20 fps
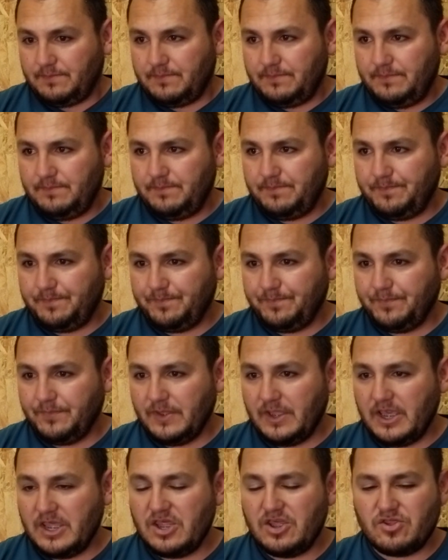and
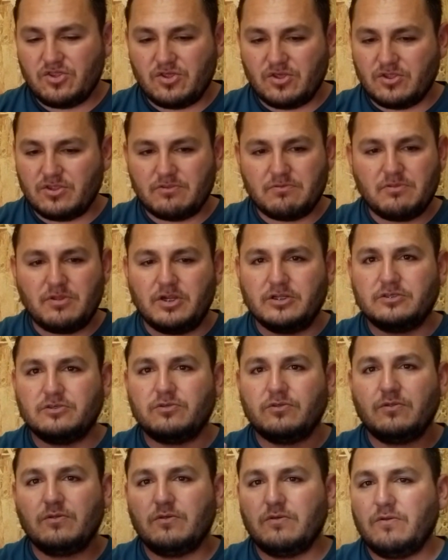it just
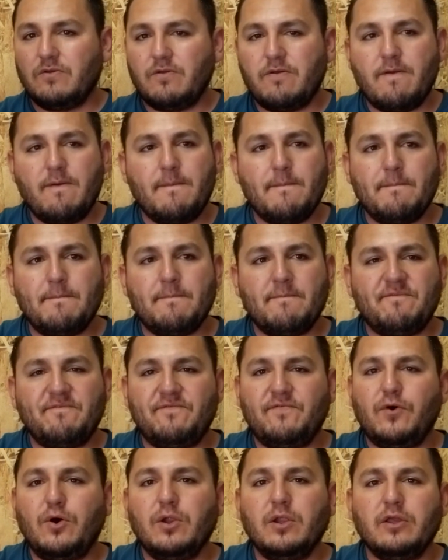starts
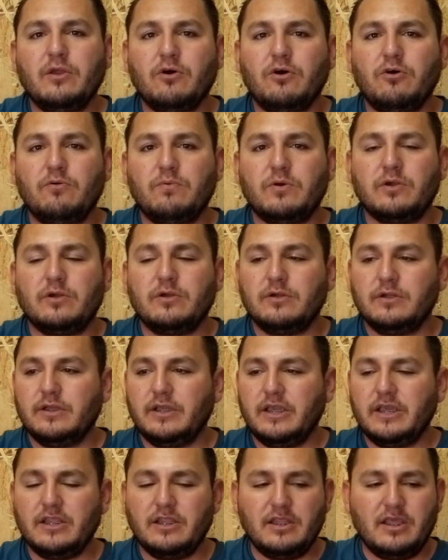falling over,
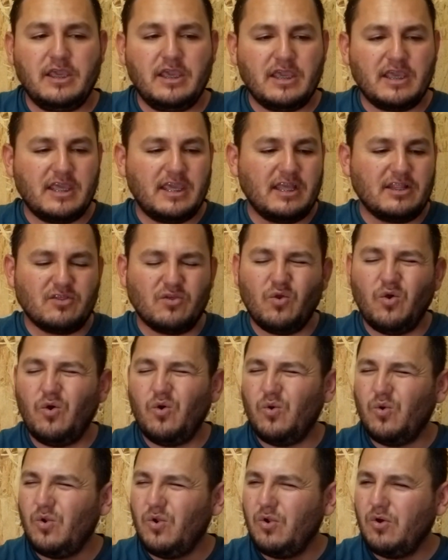and it gets
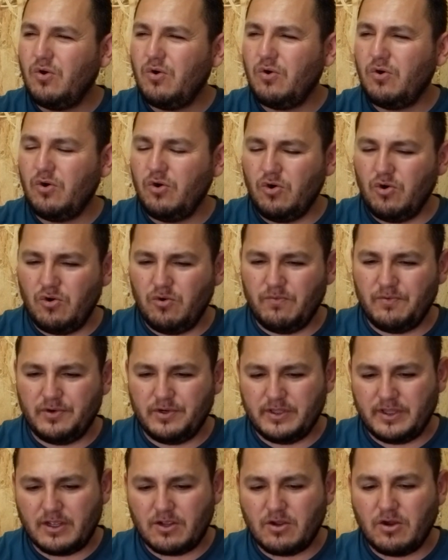all
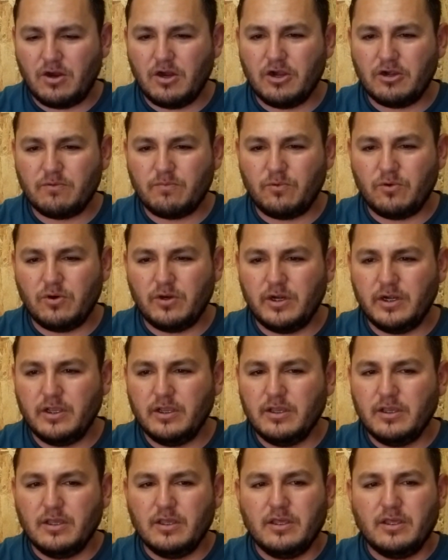over the
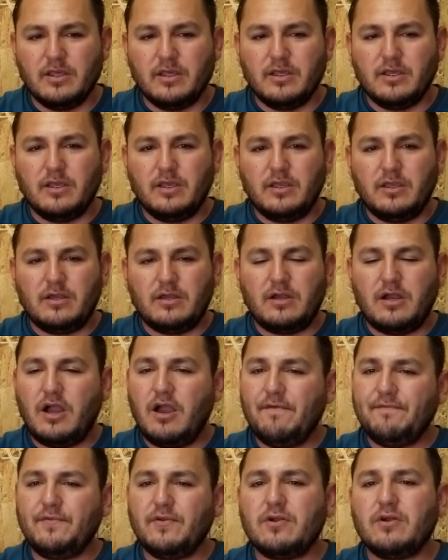cardboard,
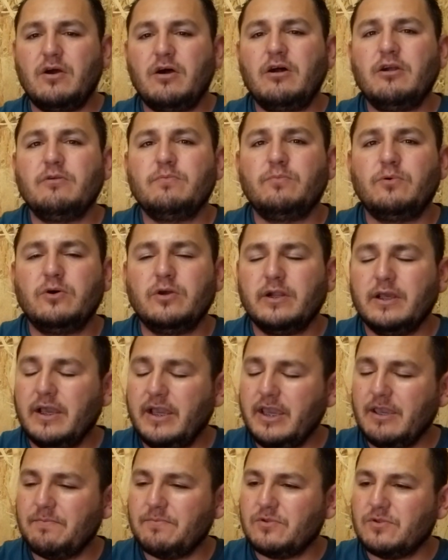off the cardboard.
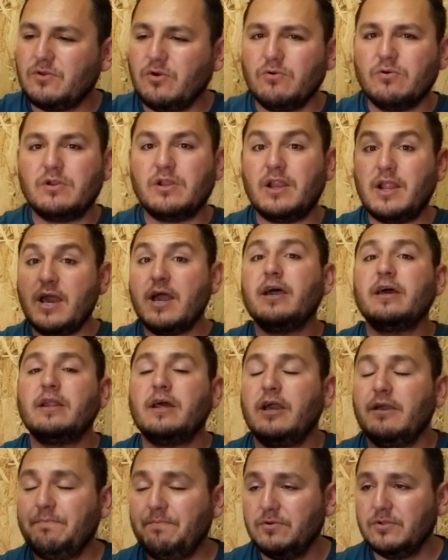I am so glad
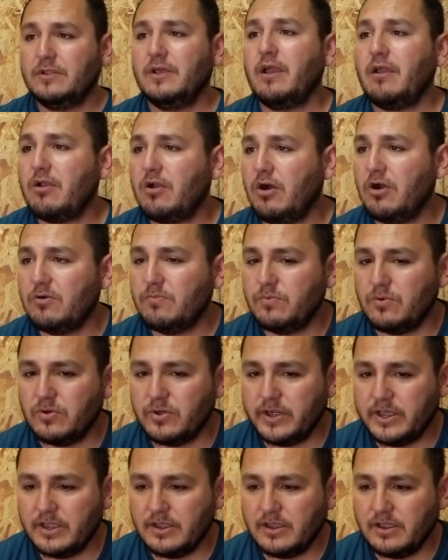I put that
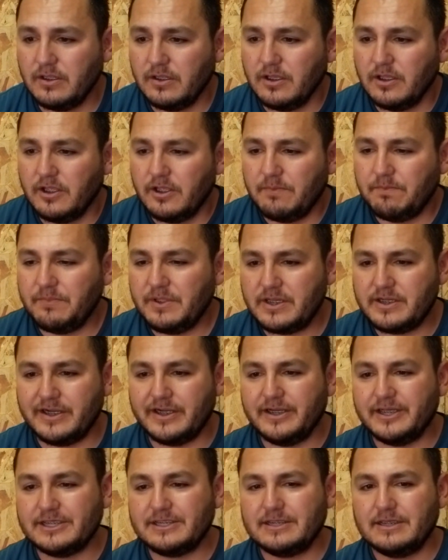cardboard in,
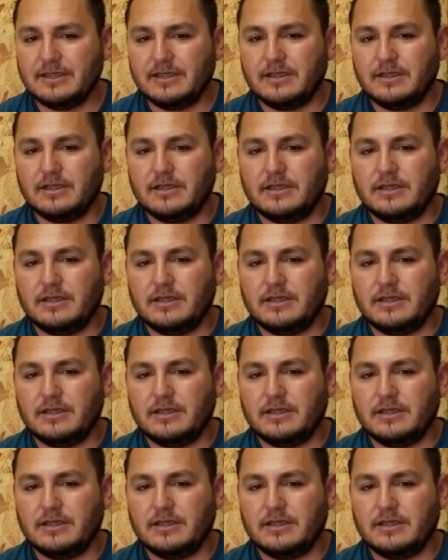because